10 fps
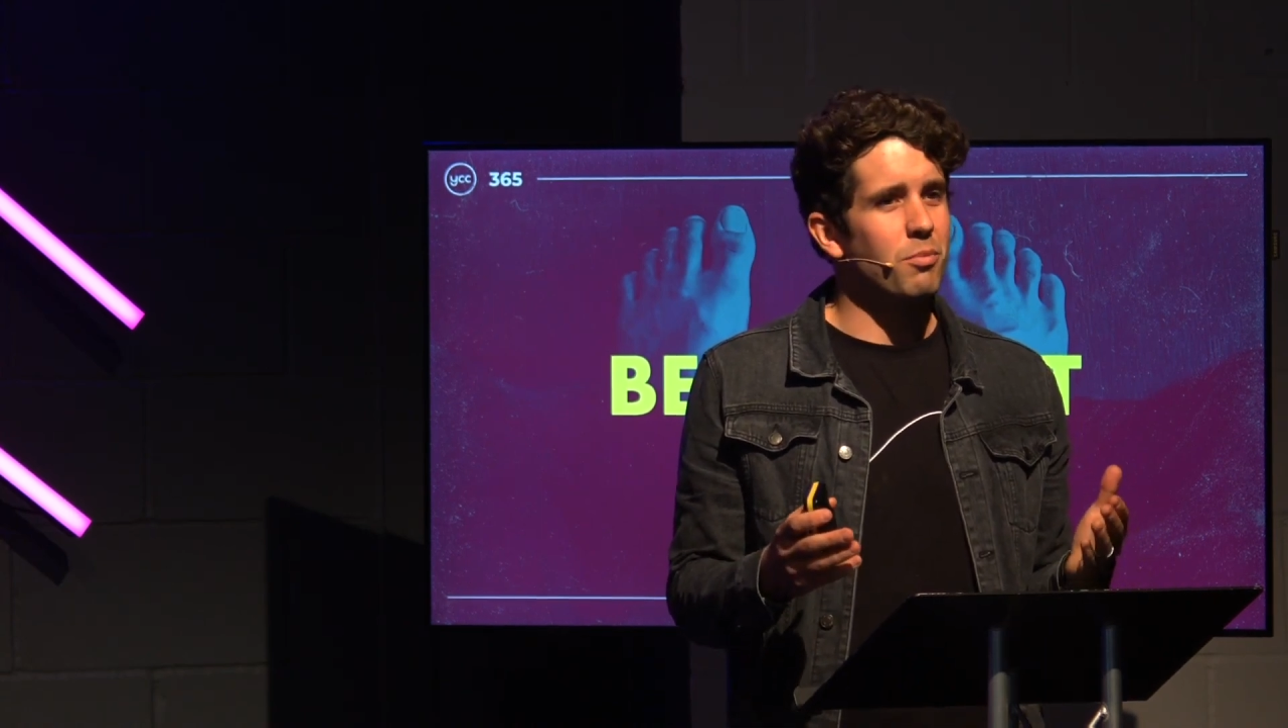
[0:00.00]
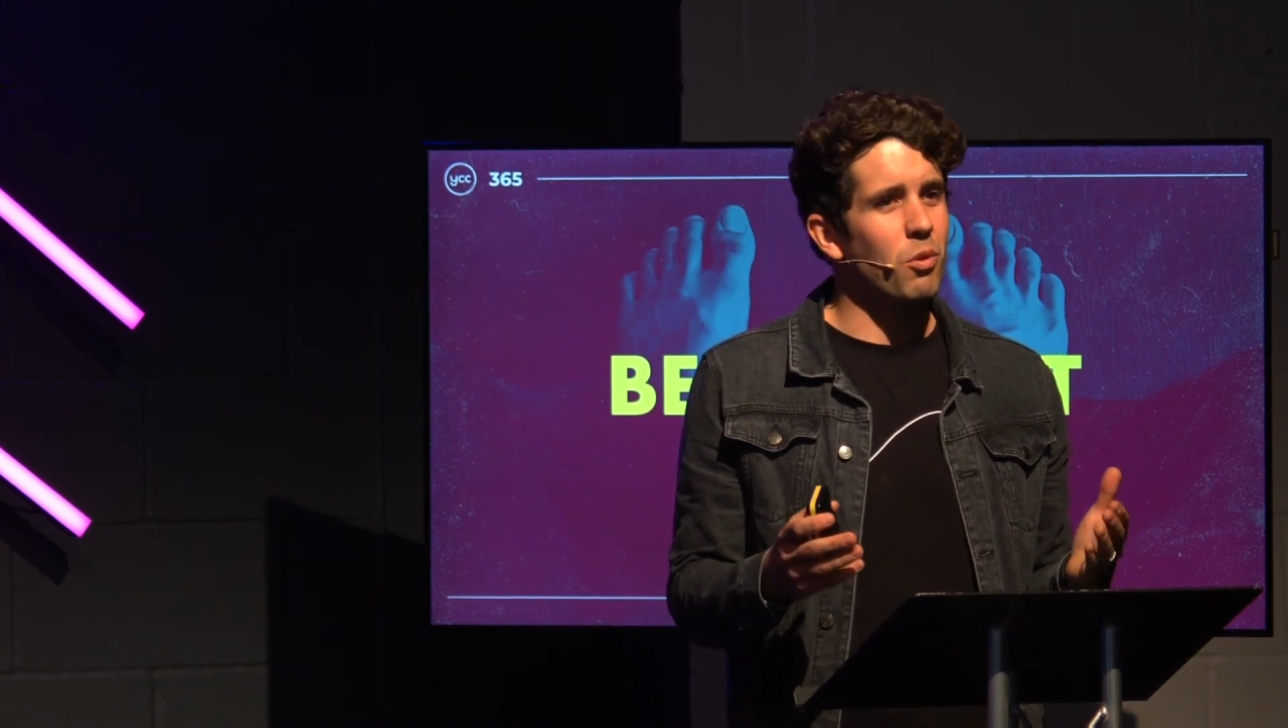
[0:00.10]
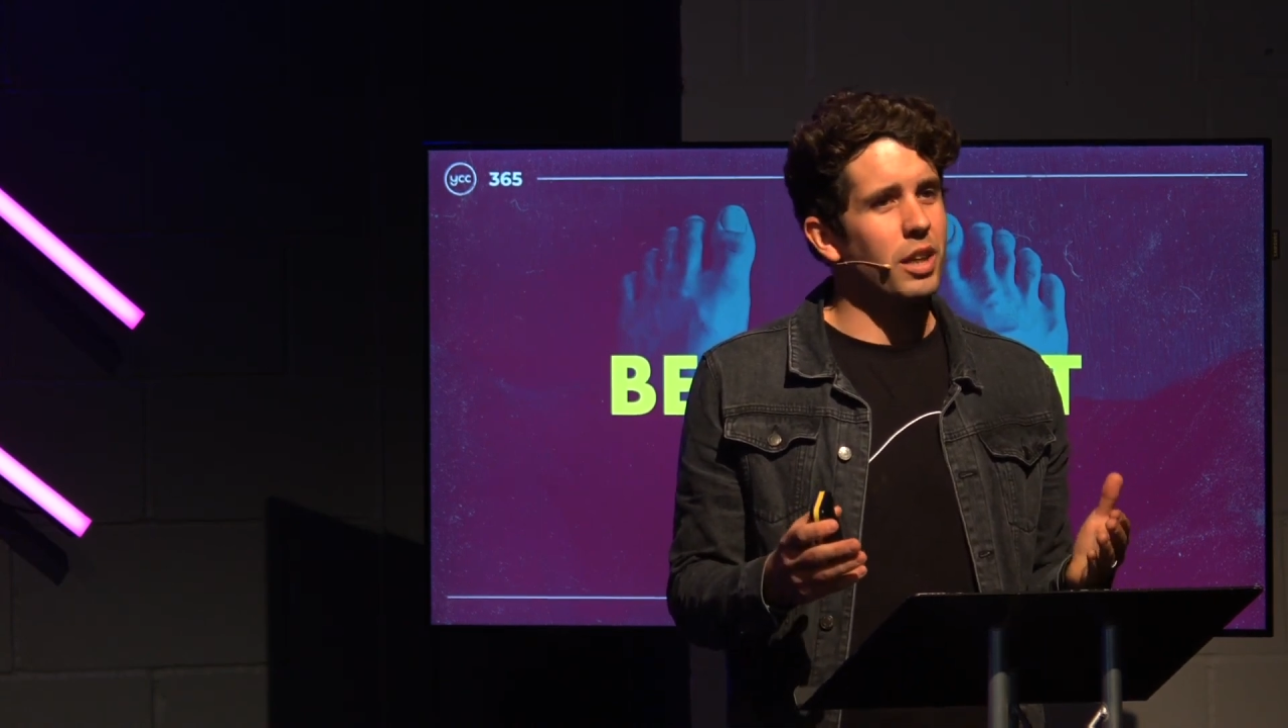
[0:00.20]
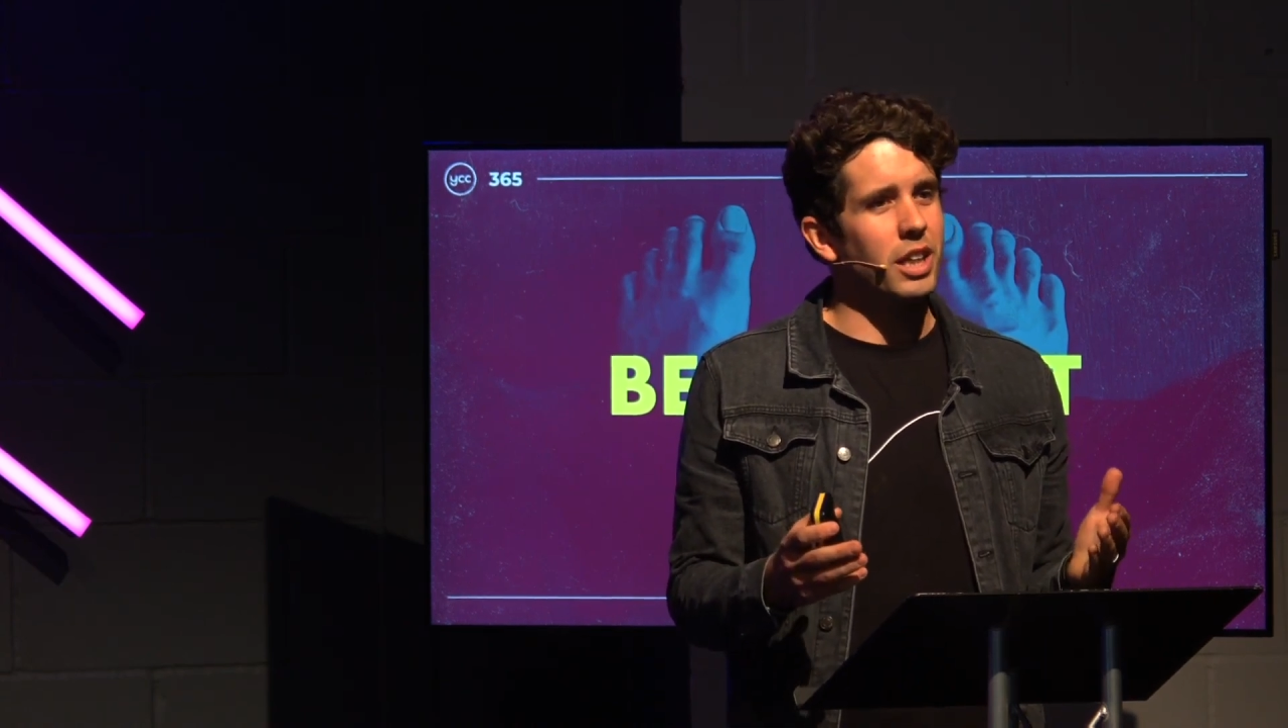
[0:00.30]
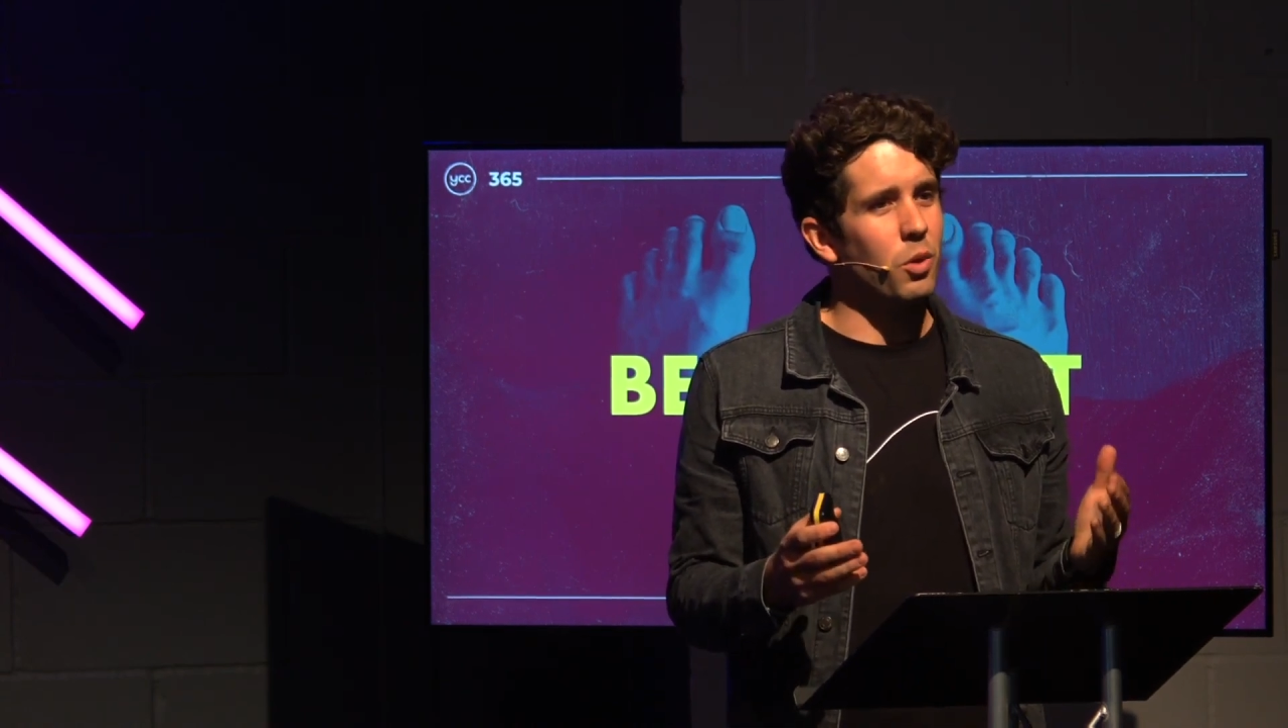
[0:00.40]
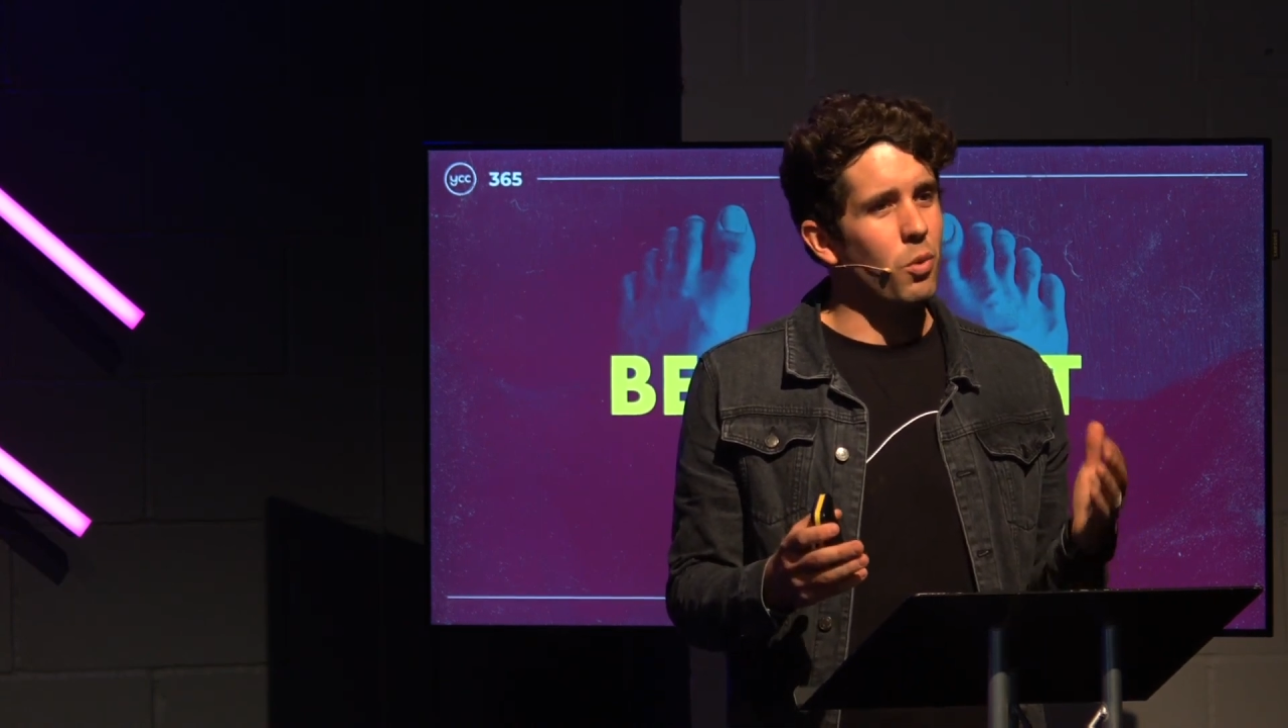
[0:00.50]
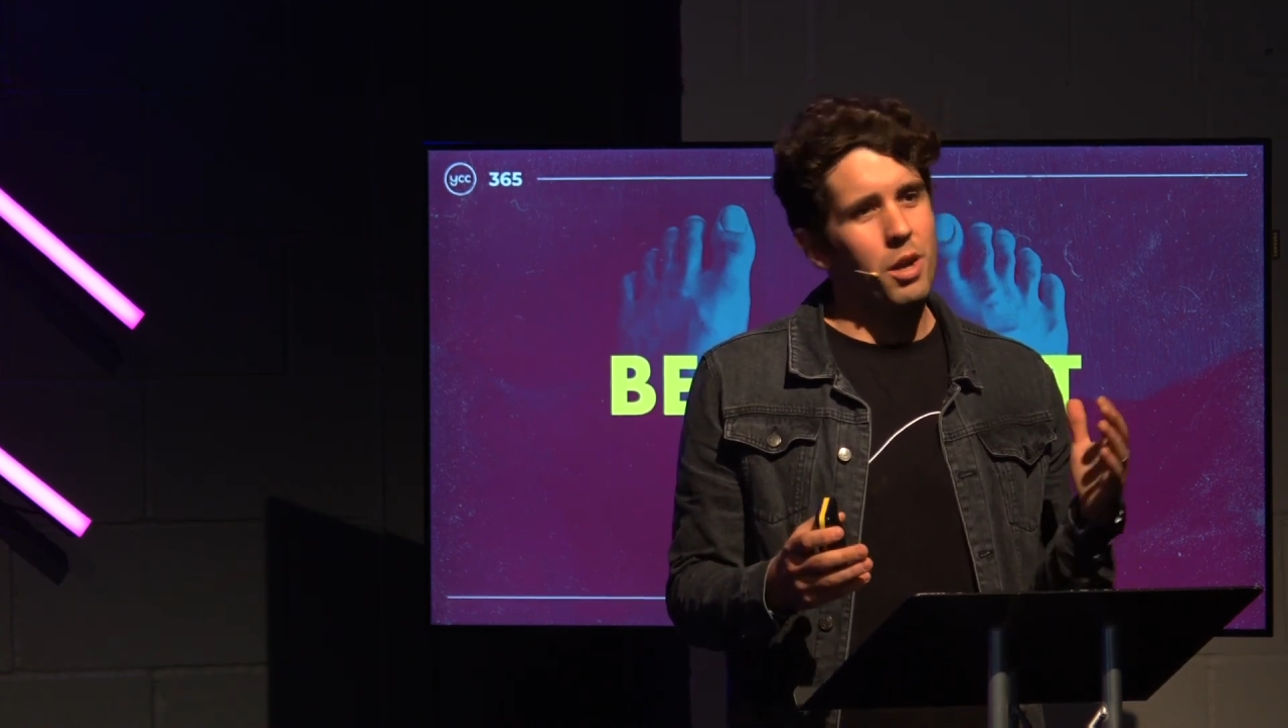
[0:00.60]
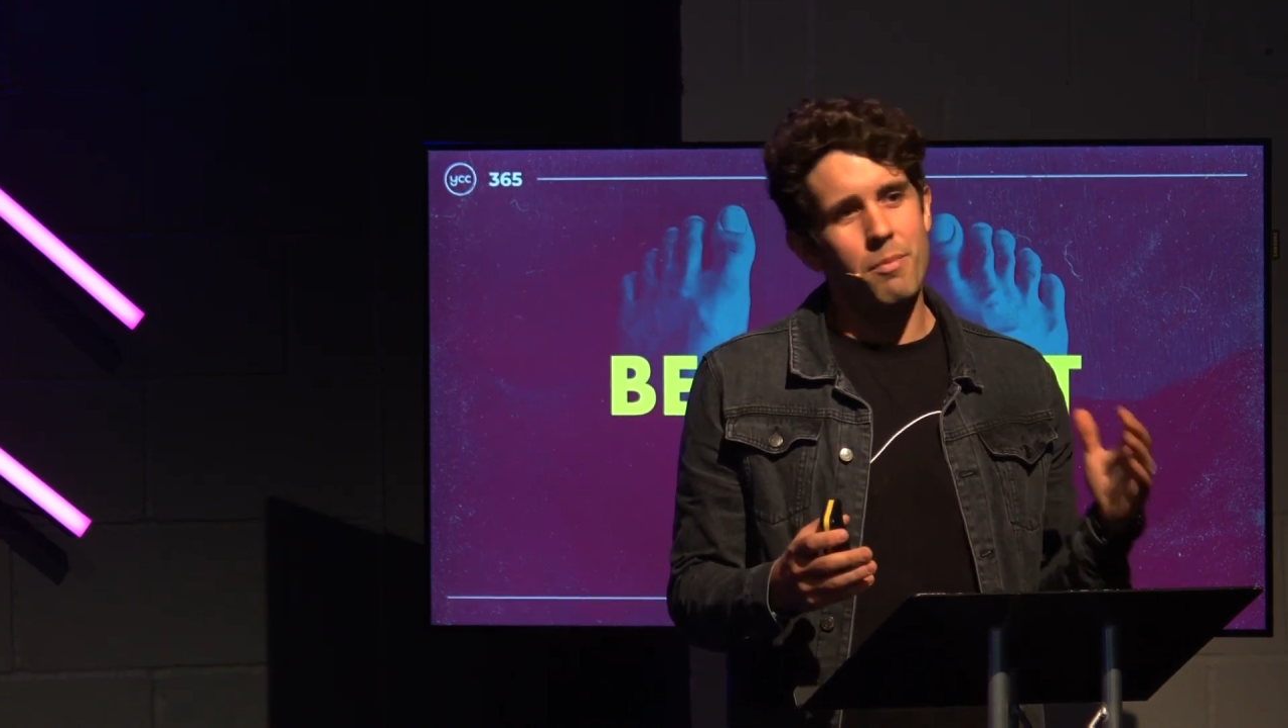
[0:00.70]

morning you want to